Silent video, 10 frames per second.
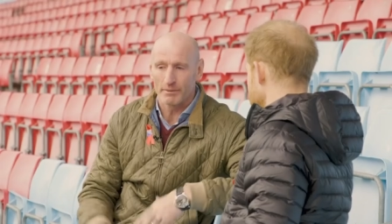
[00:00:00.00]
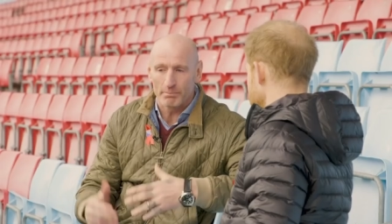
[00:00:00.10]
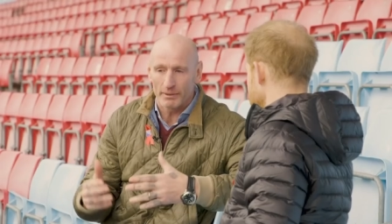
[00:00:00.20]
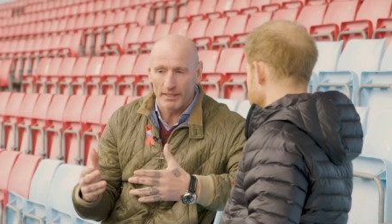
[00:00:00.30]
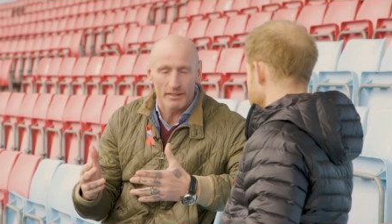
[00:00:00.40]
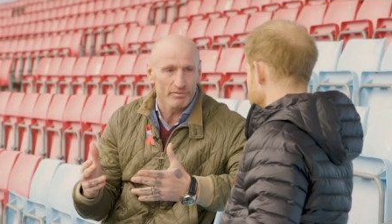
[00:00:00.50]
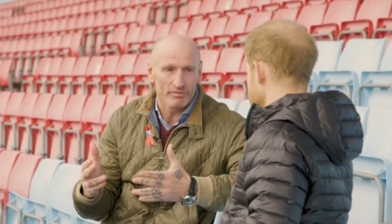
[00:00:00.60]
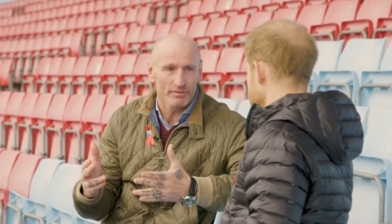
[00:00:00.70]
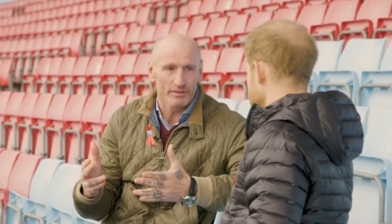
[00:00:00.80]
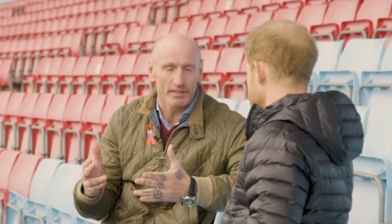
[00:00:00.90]
simple
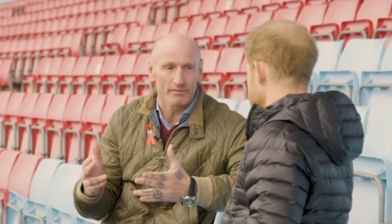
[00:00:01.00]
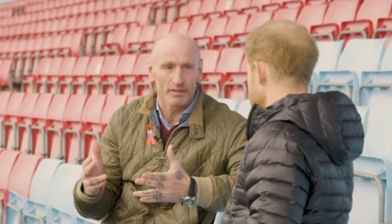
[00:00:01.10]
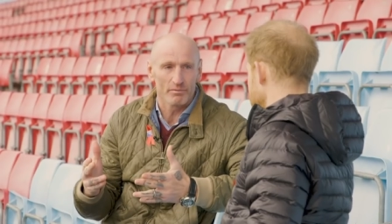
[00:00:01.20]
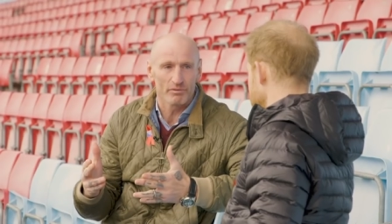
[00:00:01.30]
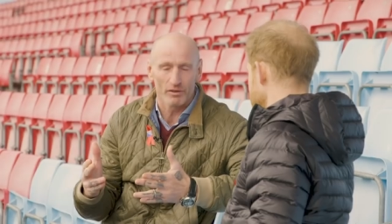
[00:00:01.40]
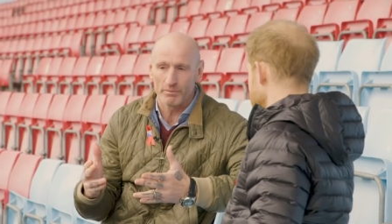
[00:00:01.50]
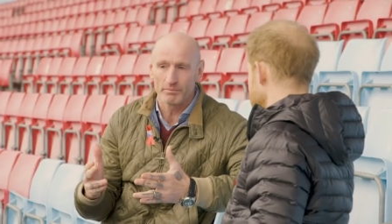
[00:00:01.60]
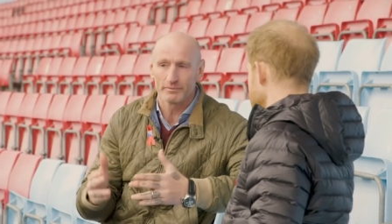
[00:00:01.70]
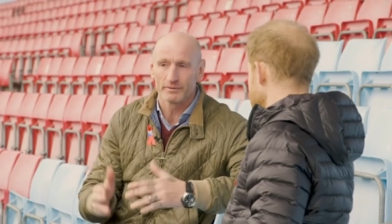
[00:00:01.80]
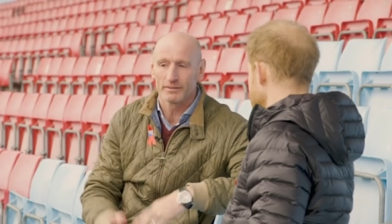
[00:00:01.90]
life that I've come from